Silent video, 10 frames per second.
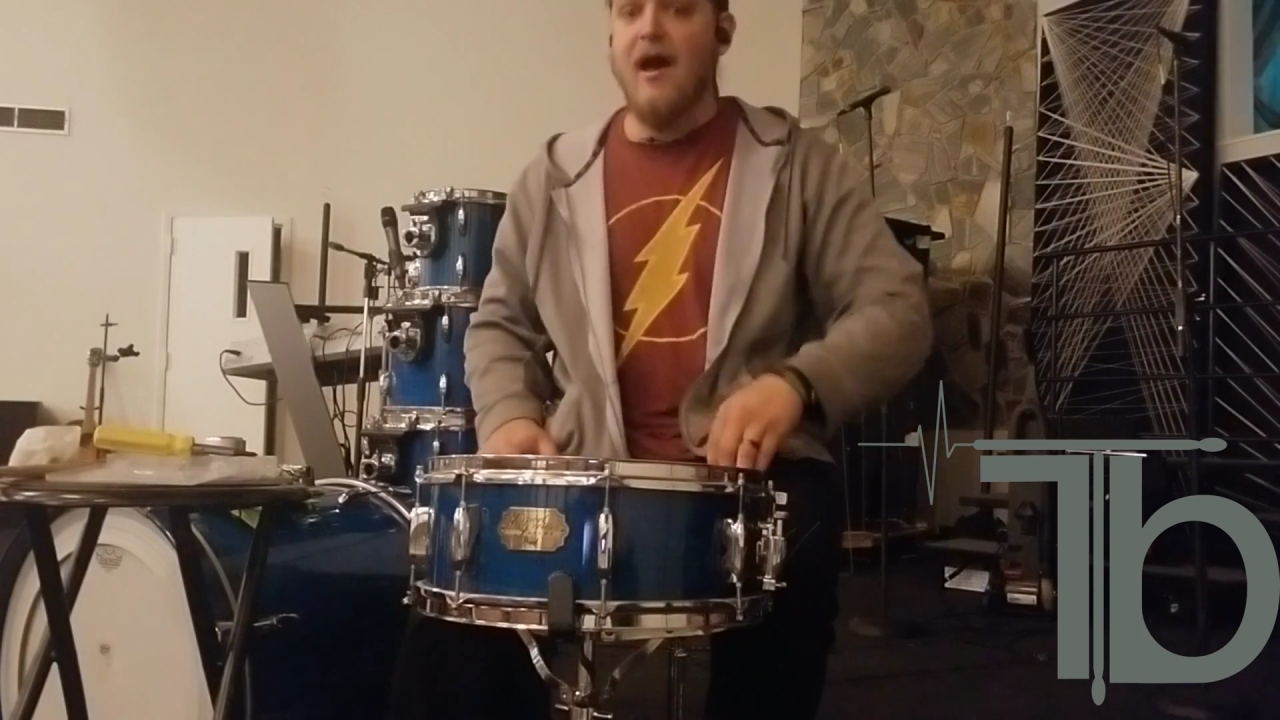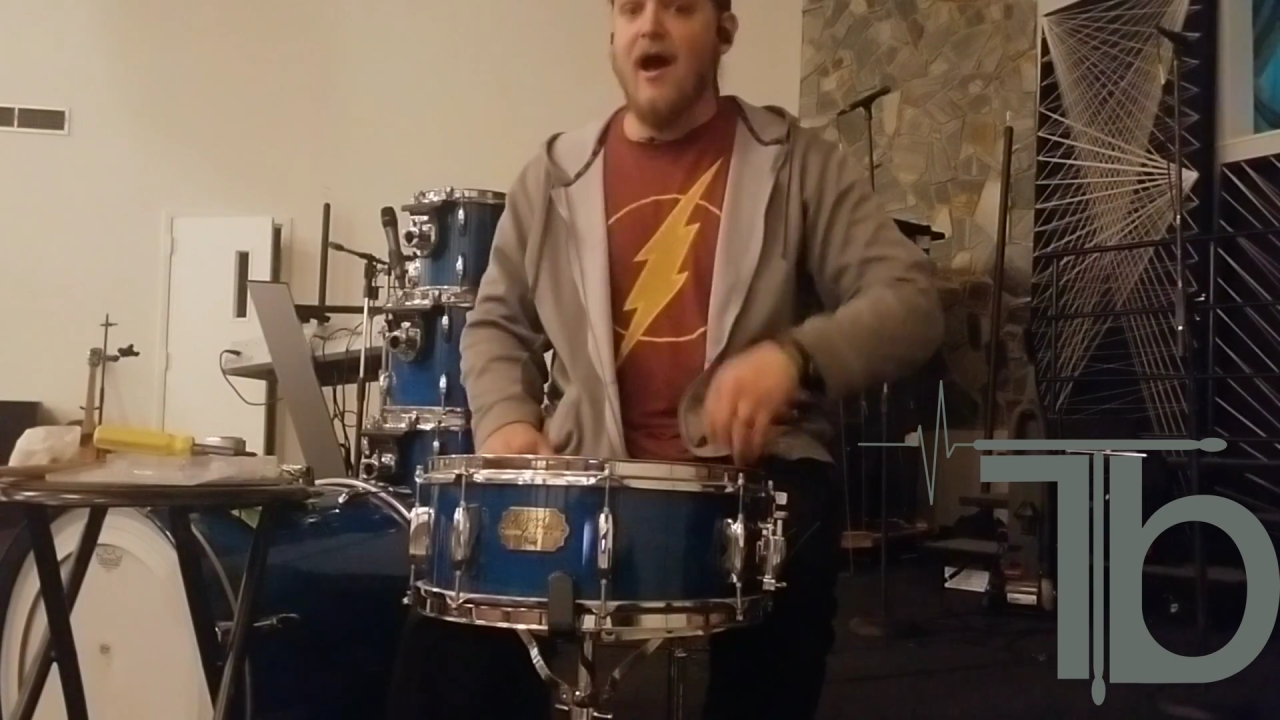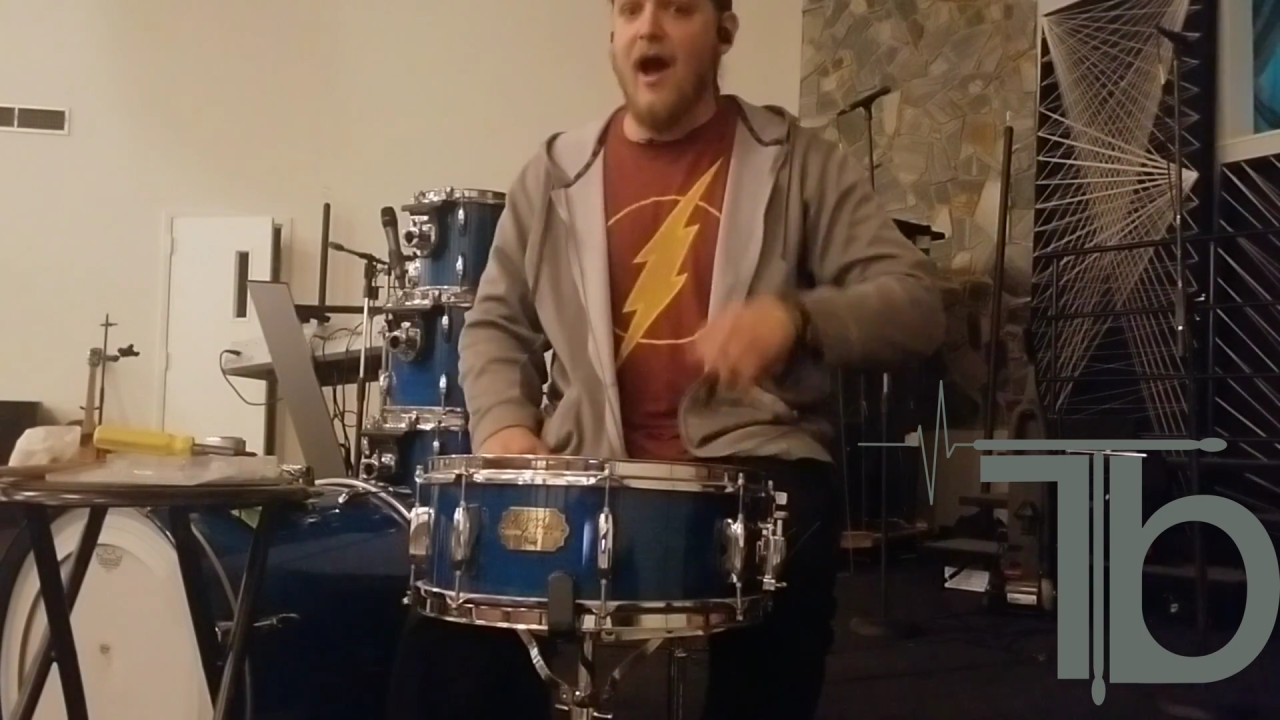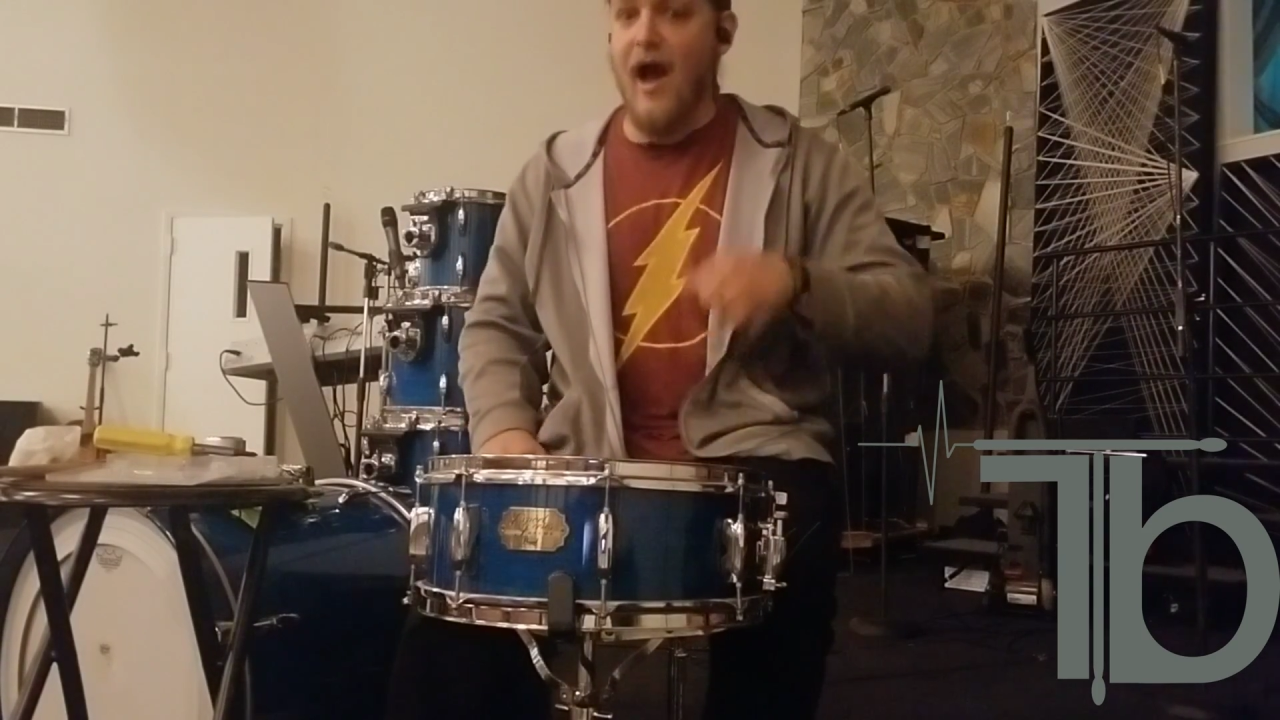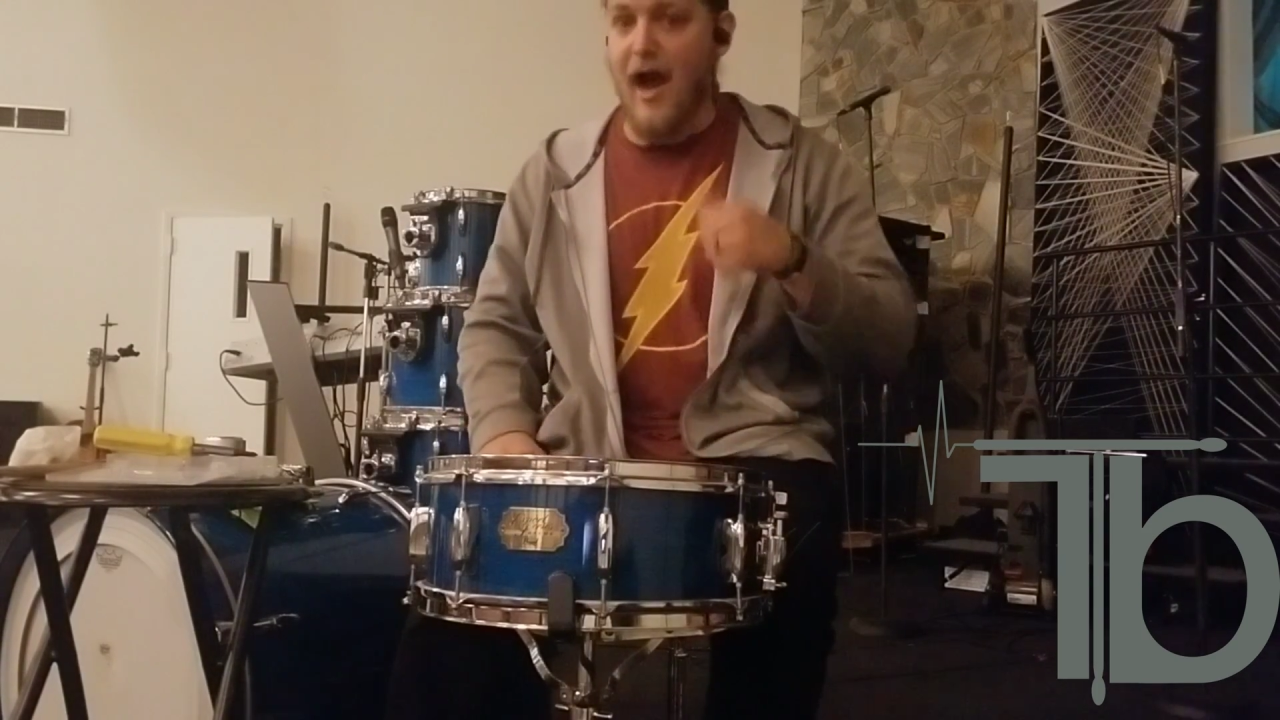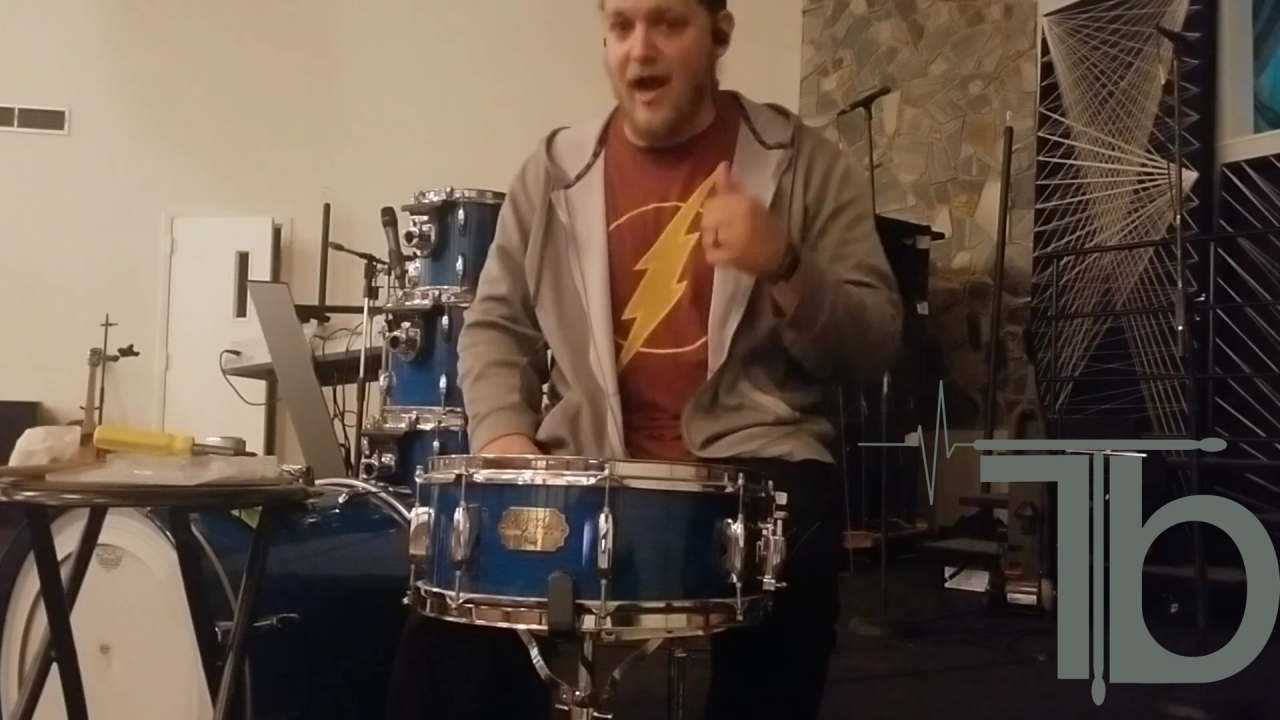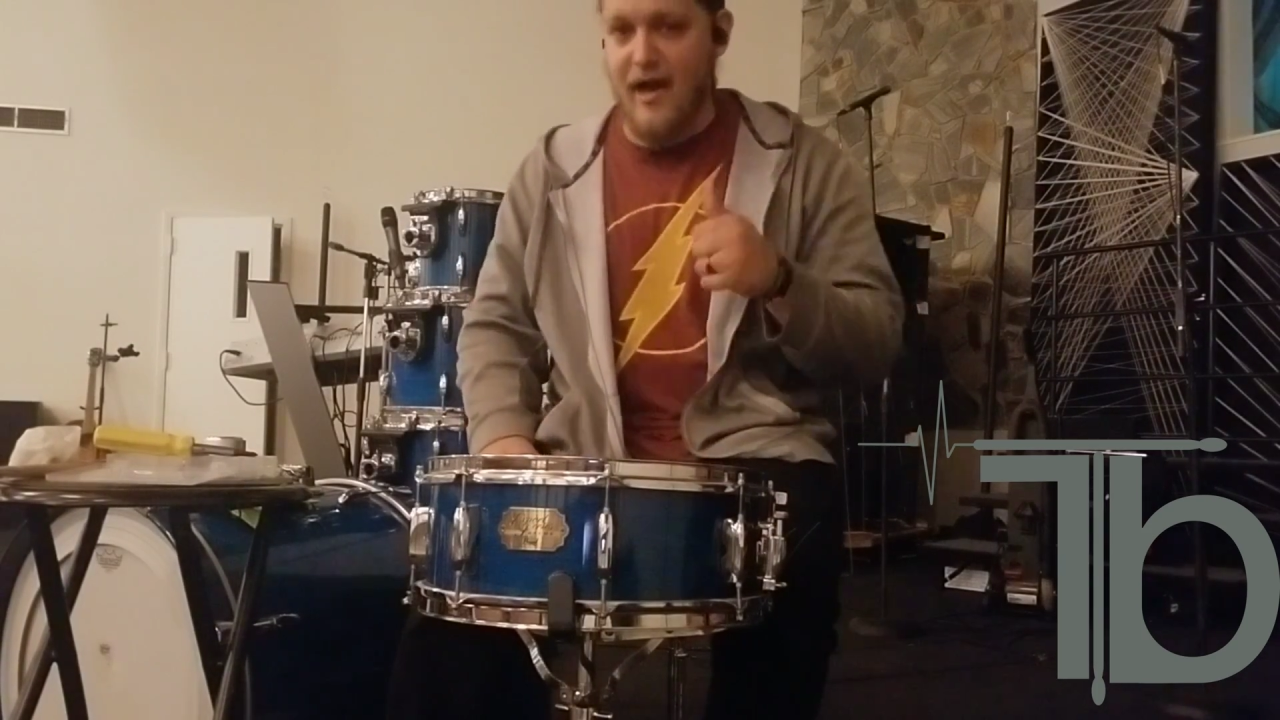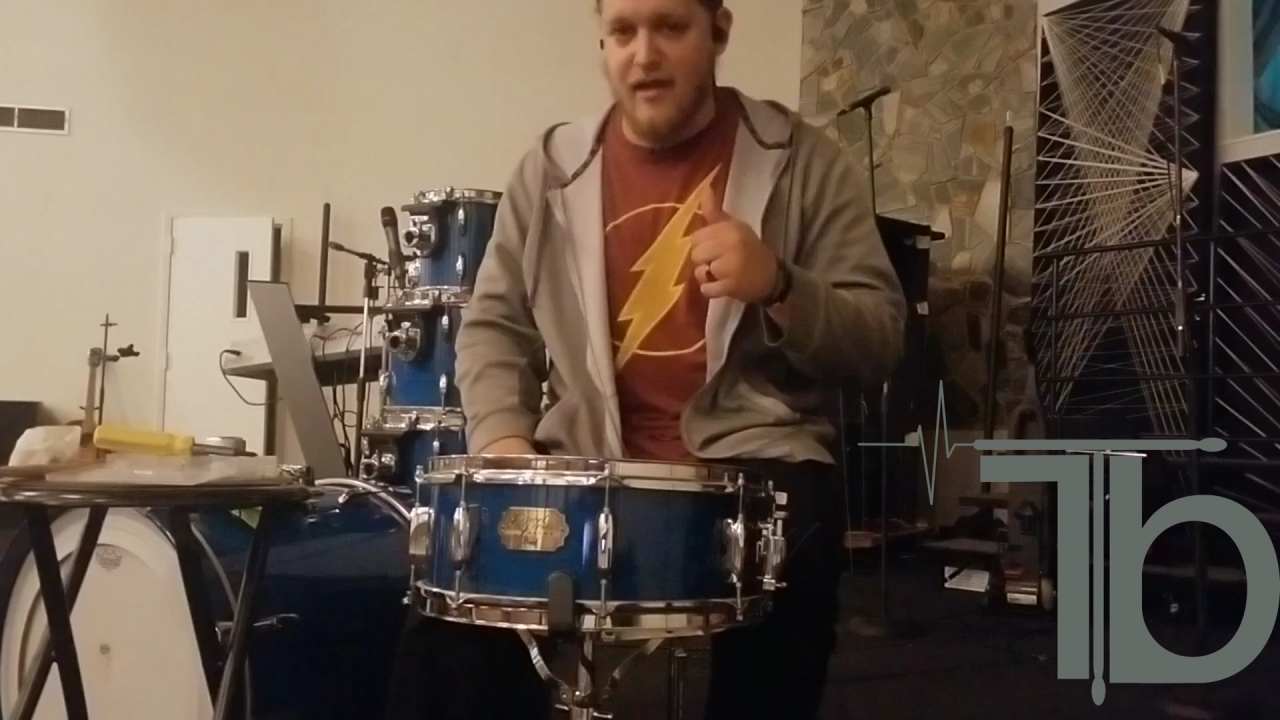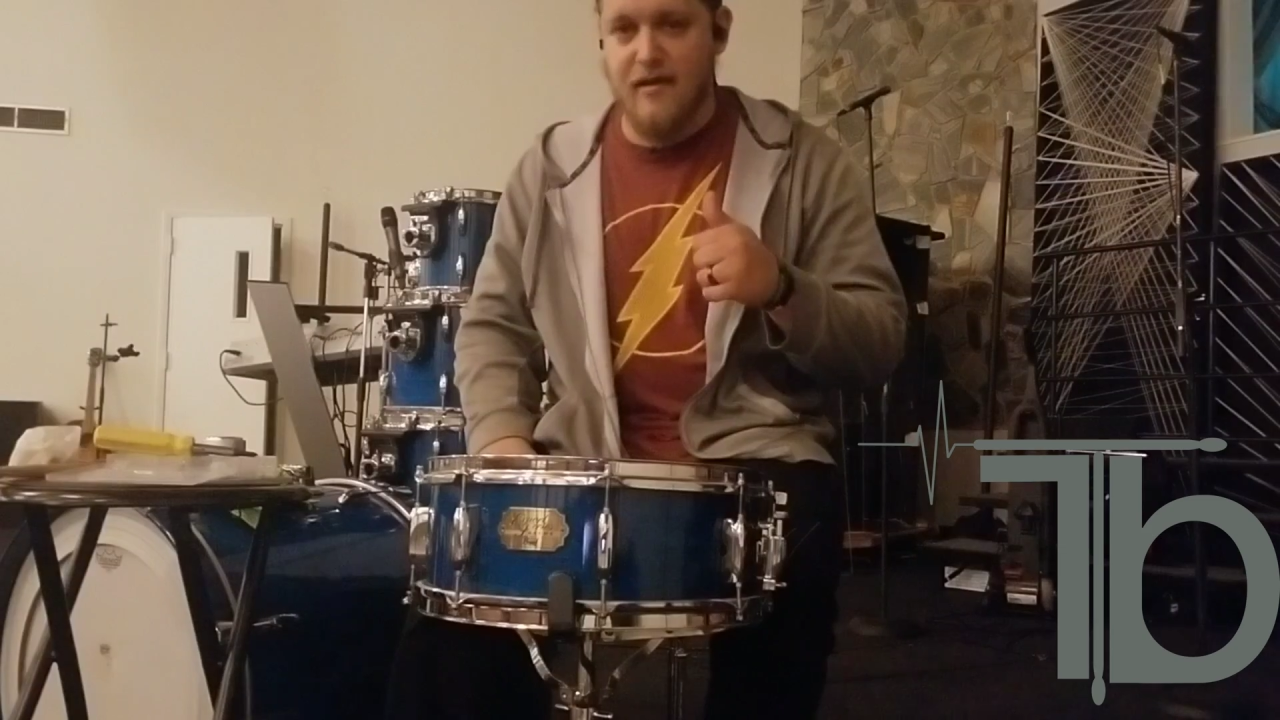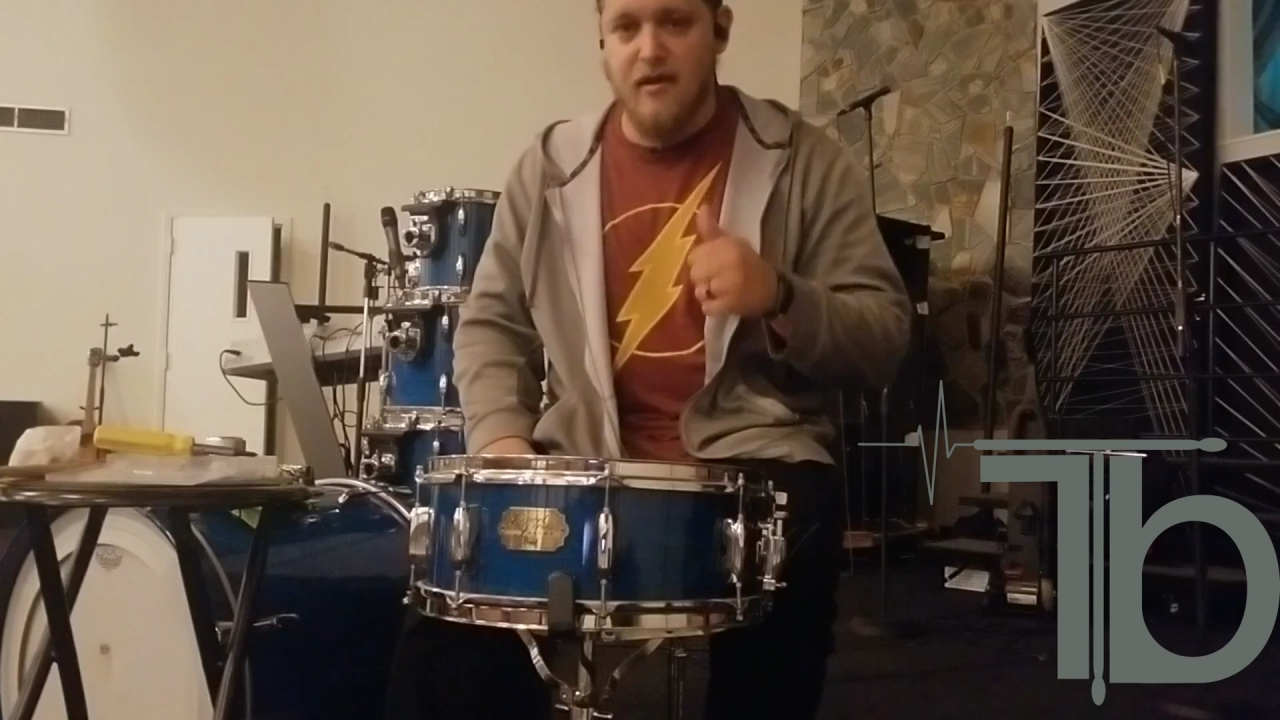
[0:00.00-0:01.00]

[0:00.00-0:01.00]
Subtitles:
high.